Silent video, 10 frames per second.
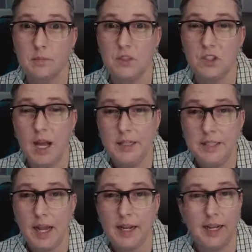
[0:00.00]
slide
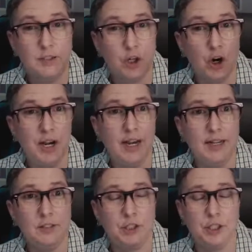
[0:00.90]
deck and turn it
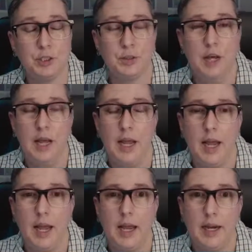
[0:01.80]
into
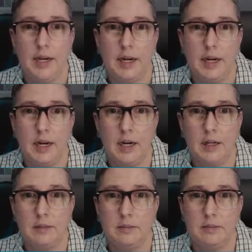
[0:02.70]
a
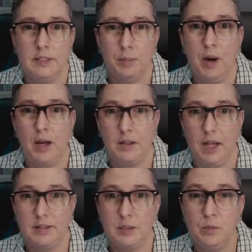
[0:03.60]
Nearpod
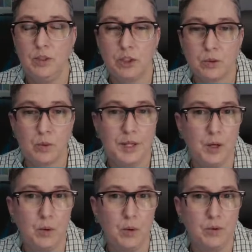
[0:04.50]
lesson, which is really
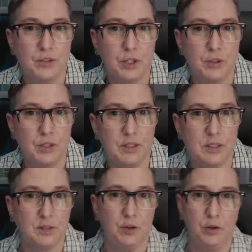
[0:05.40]
cool. So you can,
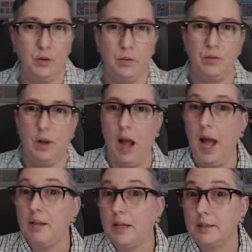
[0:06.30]

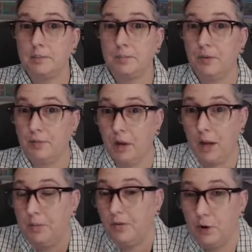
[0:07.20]
I
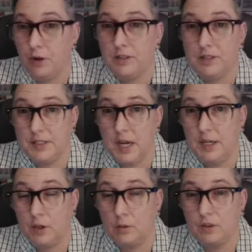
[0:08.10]
prefer to design
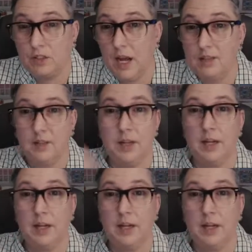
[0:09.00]
in Google Slides and then I